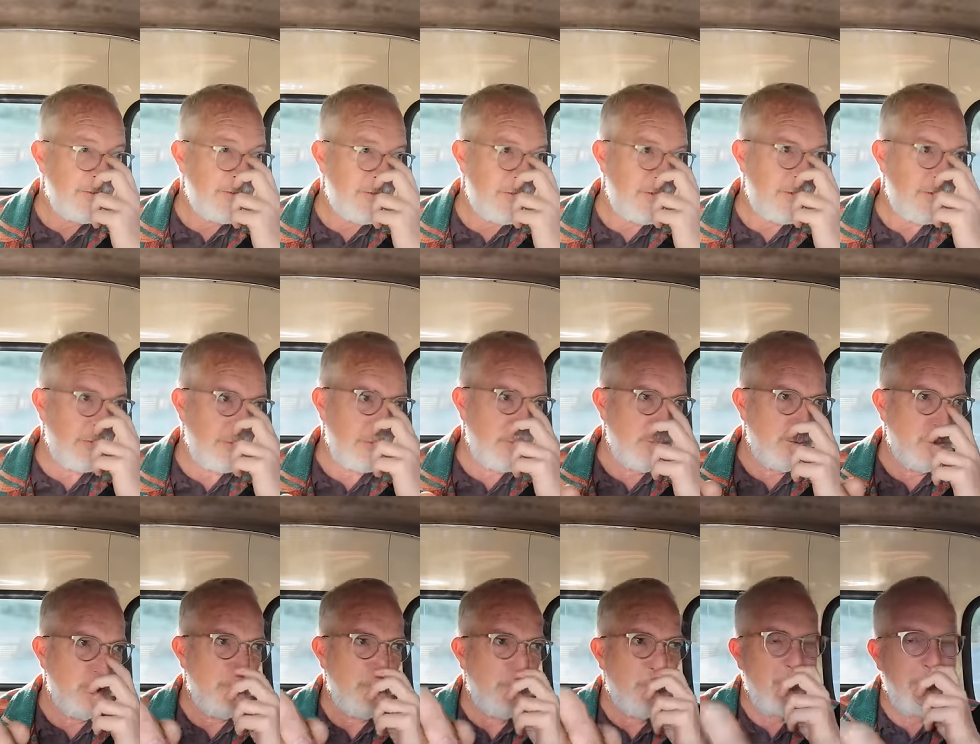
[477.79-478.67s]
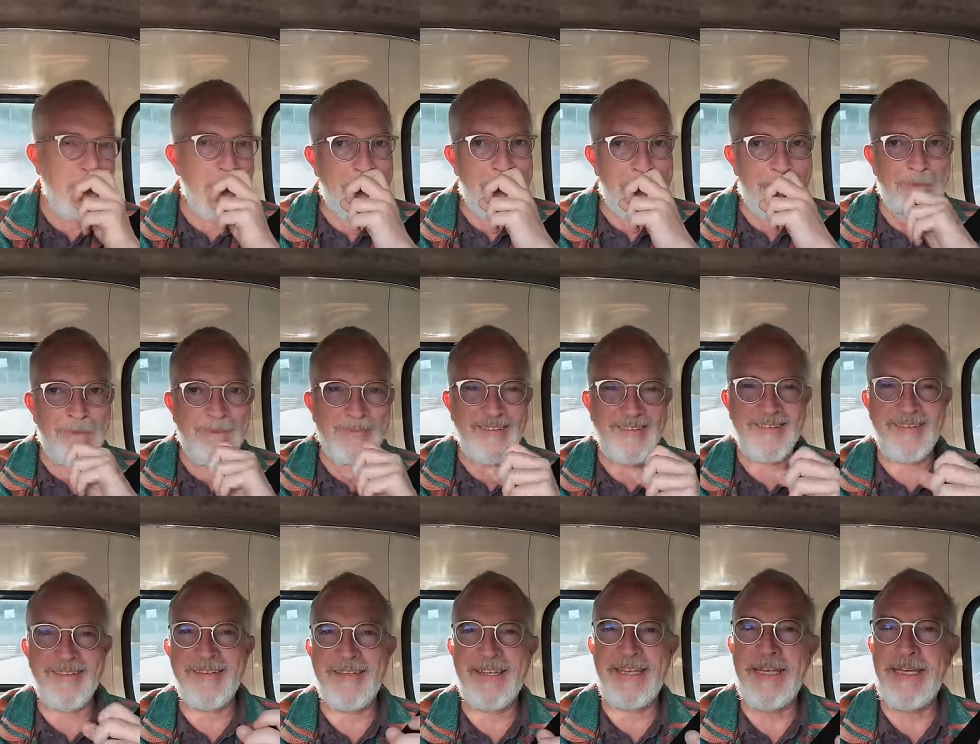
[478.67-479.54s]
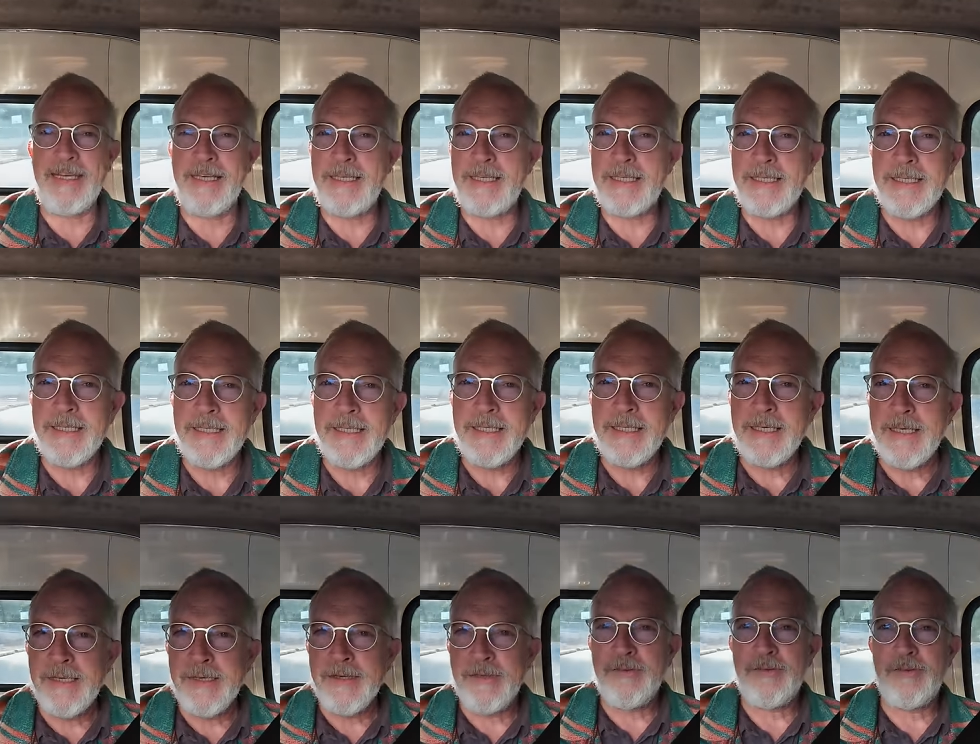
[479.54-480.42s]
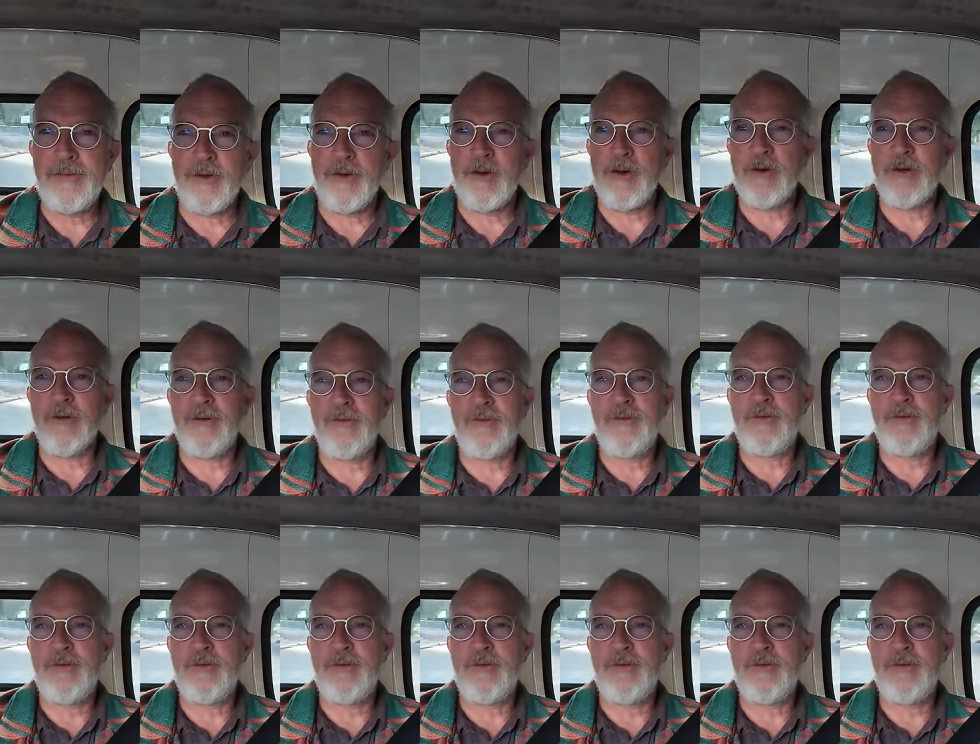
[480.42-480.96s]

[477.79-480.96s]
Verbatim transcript: to mesquite. So it's